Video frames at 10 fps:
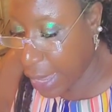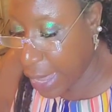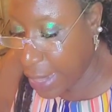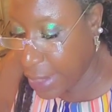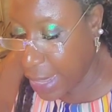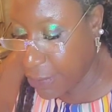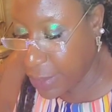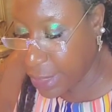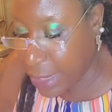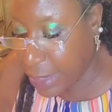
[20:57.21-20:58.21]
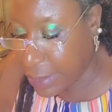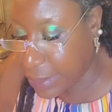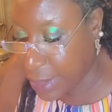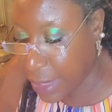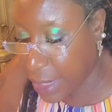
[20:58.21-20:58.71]
and they
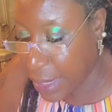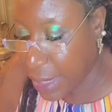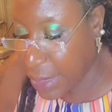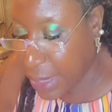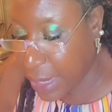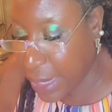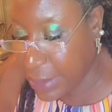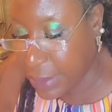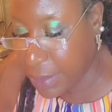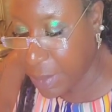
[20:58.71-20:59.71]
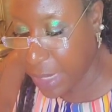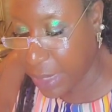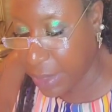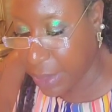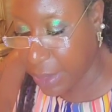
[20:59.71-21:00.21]
release the
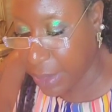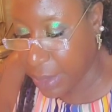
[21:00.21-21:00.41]
histamine.